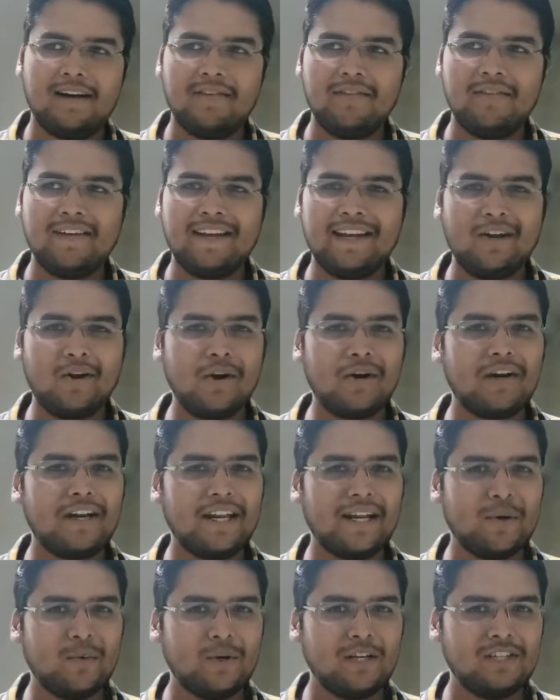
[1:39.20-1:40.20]
we cannot
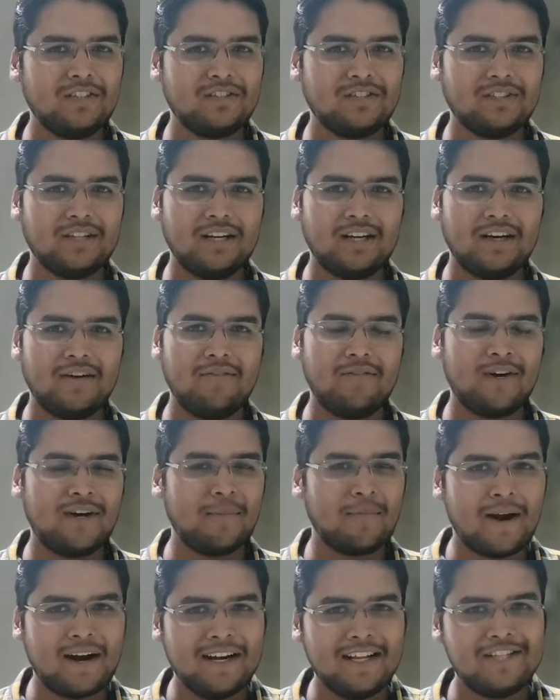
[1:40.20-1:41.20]
request for
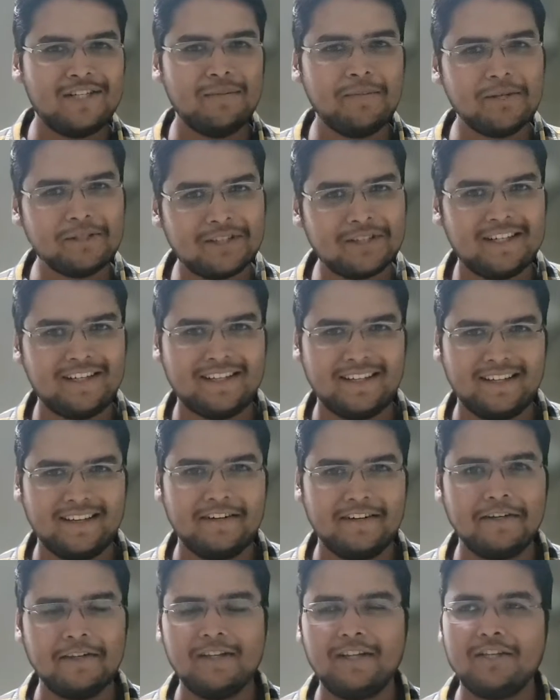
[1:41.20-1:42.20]
a Parle-G biscuit
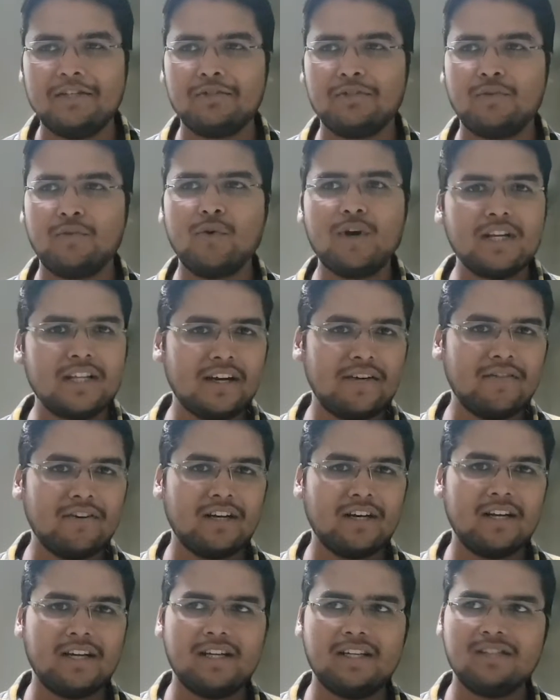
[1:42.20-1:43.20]
there. So what they've
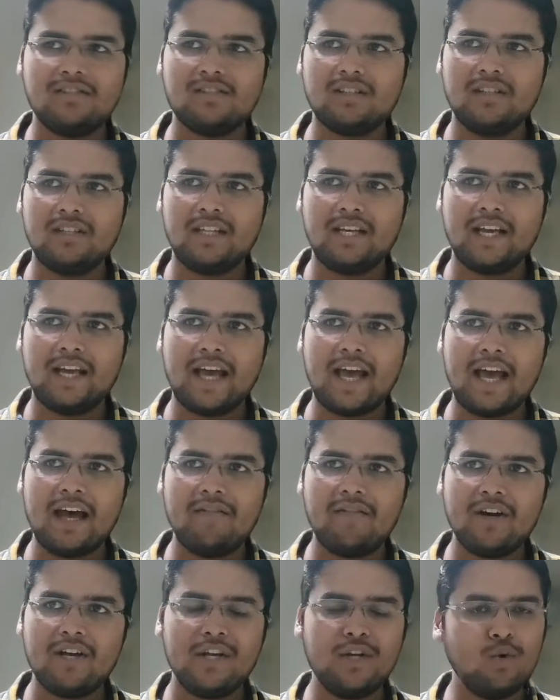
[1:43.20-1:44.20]
done is they
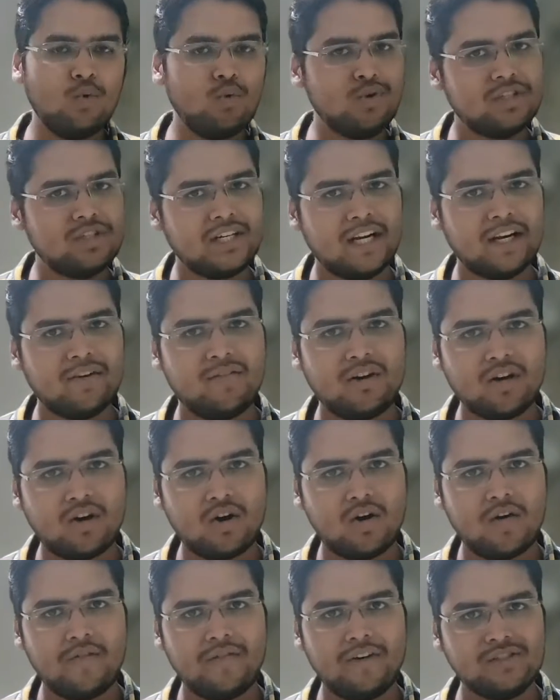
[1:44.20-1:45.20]
have a huge network
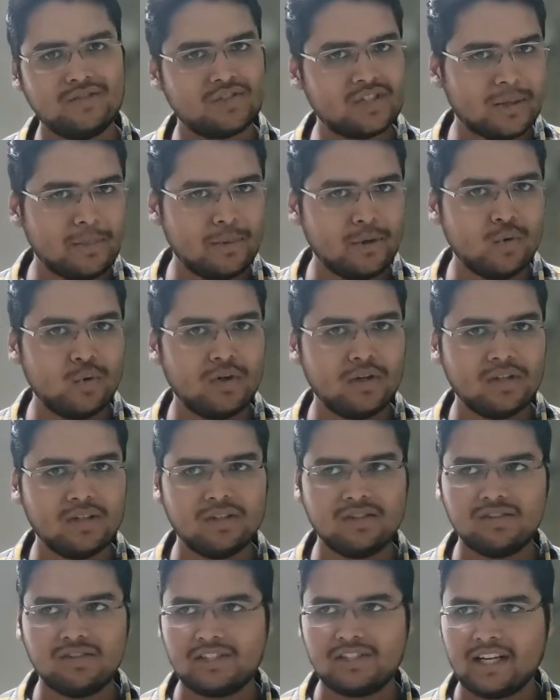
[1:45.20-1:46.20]
of
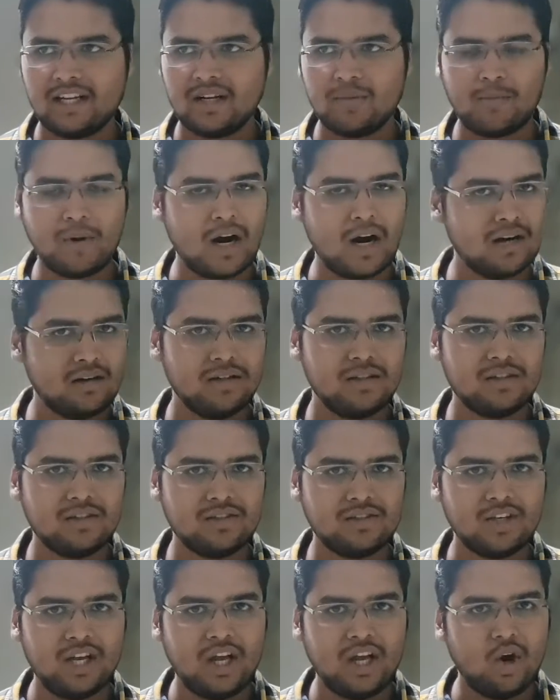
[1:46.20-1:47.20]
distributors, channel
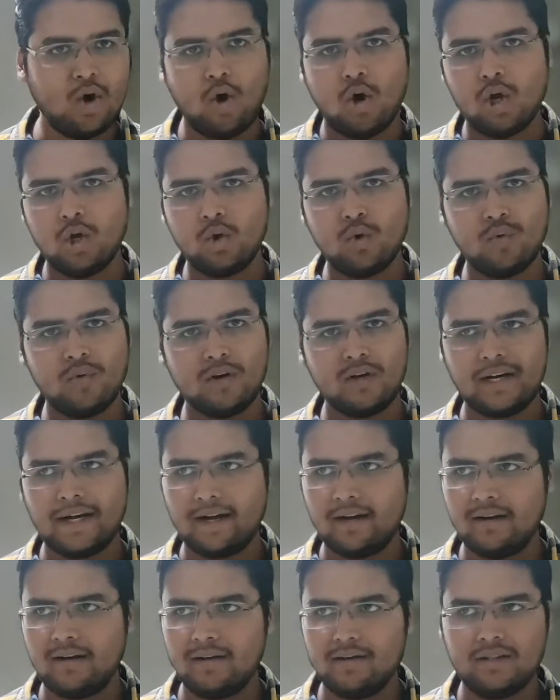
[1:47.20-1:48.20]
partners all over
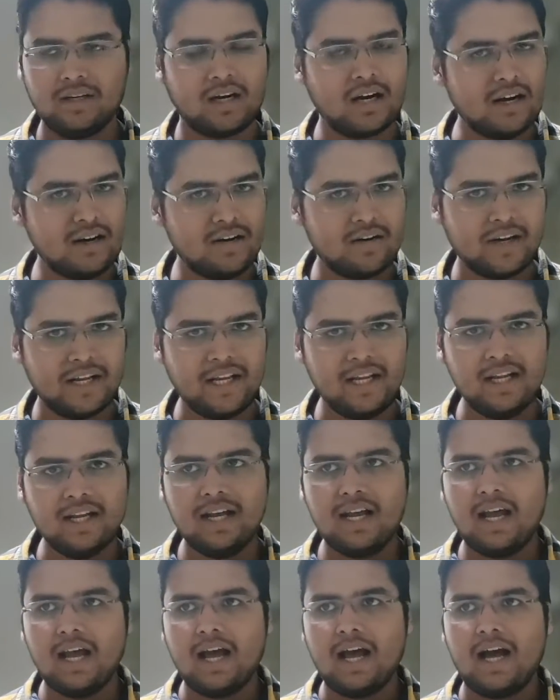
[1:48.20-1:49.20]
the country,
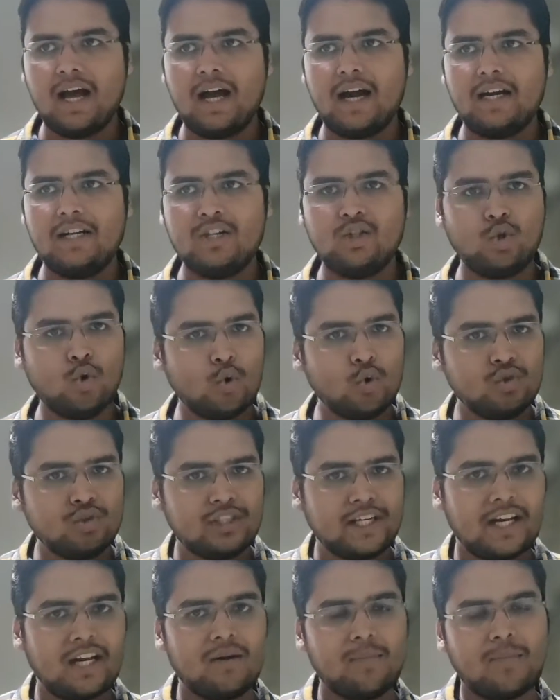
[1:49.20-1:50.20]
and those
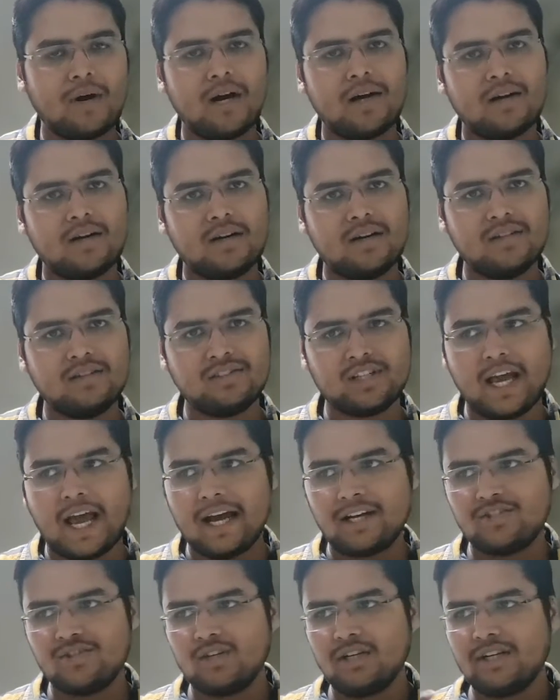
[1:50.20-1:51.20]
channel partners
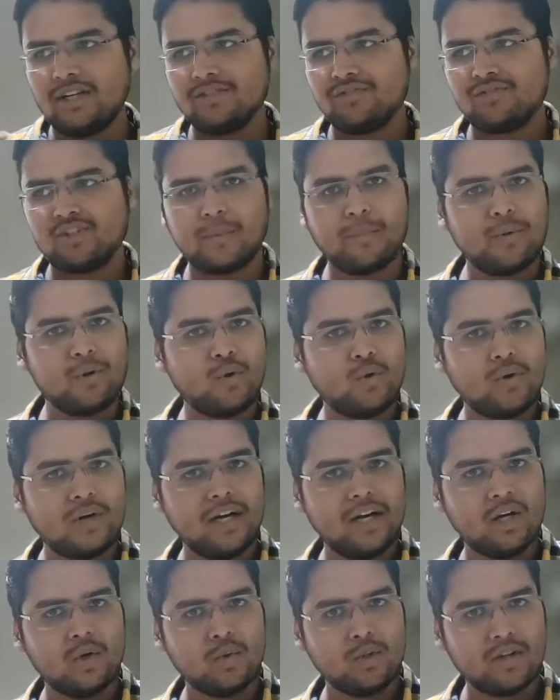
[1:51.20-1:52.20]
actually distribute
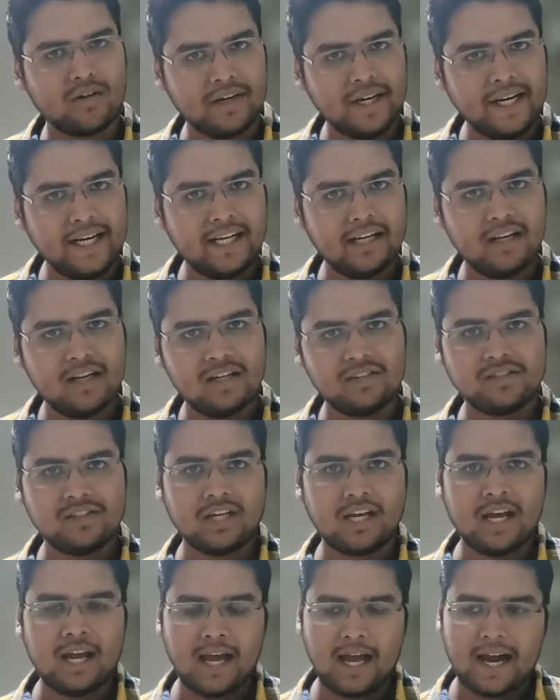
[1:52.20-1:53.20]
it to the
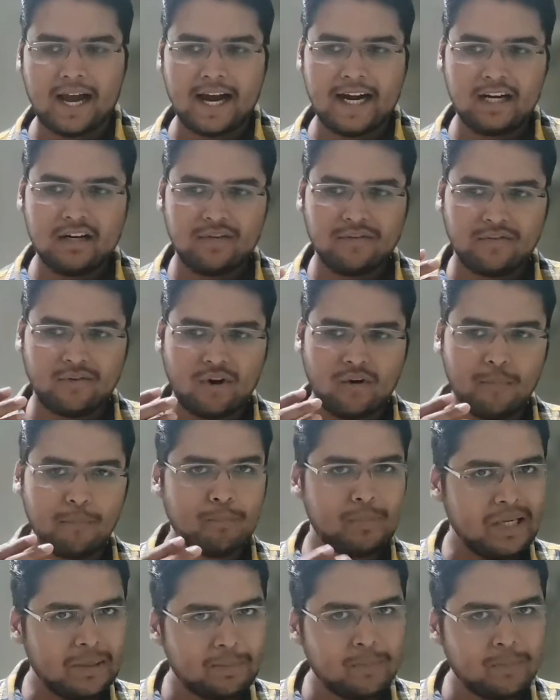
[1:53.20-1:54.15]
retailers, and from